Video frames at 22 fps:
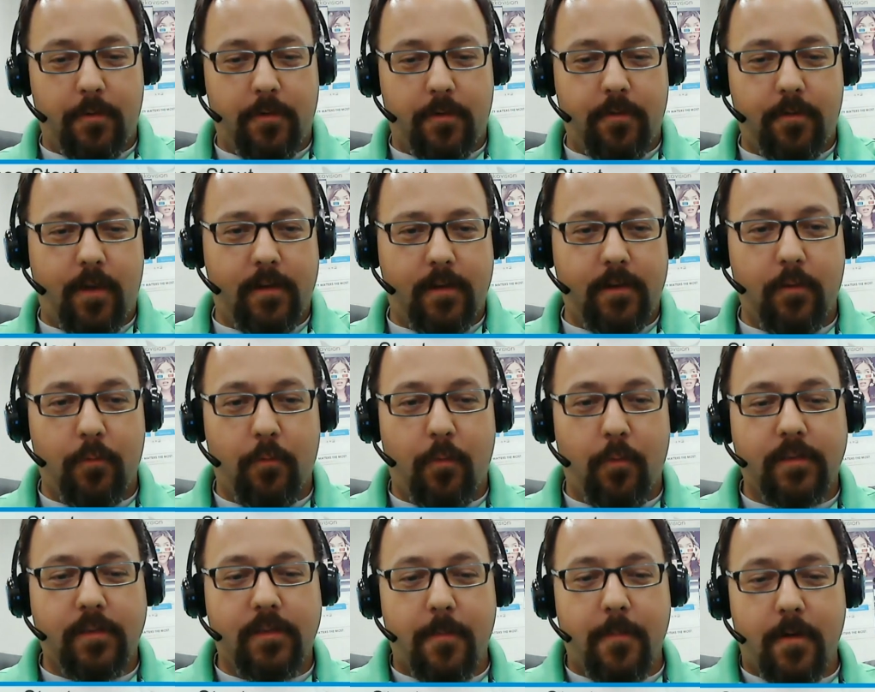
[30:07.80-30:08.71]
were trying to do
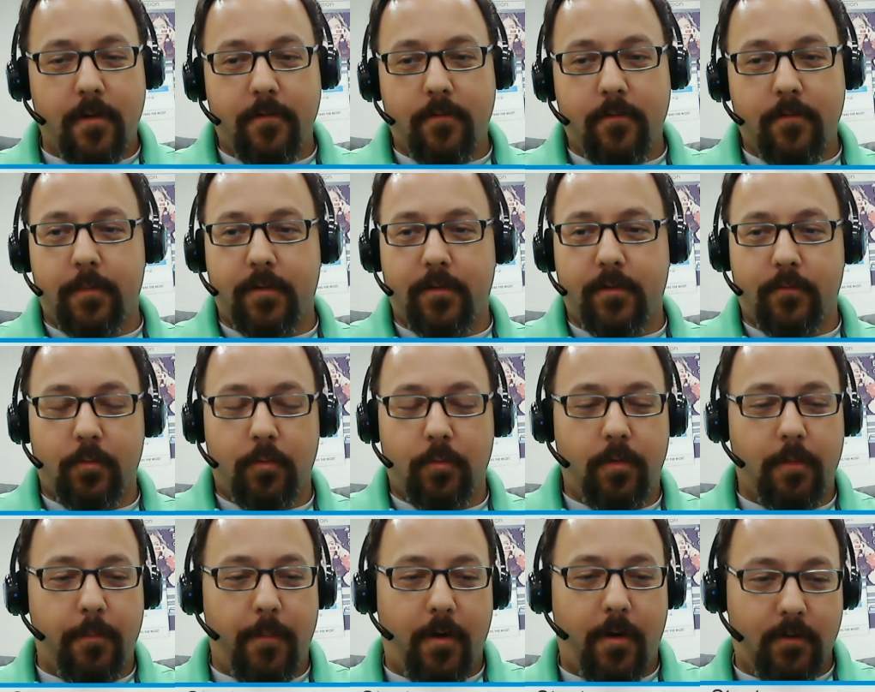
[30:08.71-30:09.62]
one smart form to rule
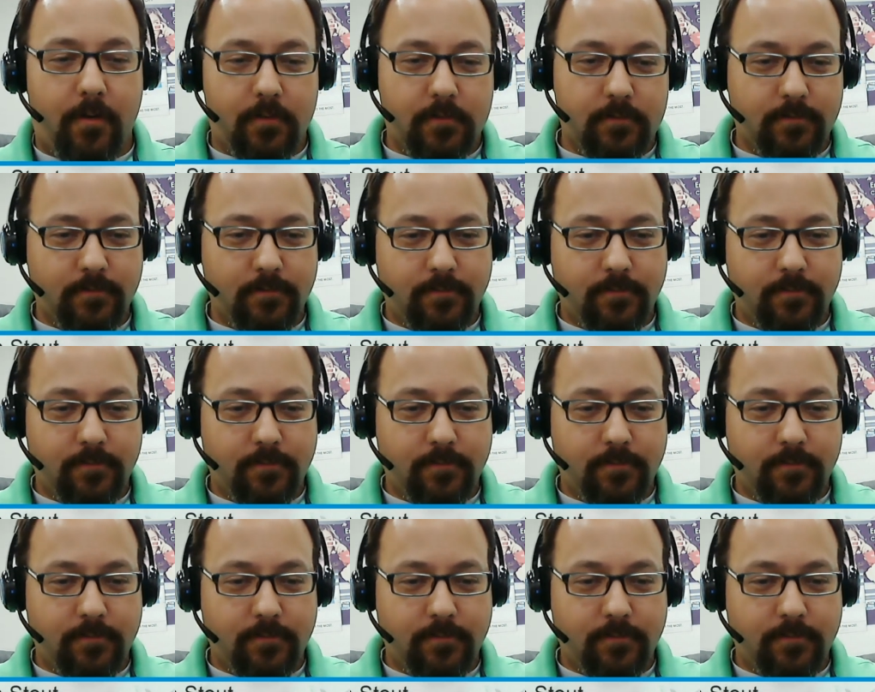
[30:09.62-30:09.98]
them all?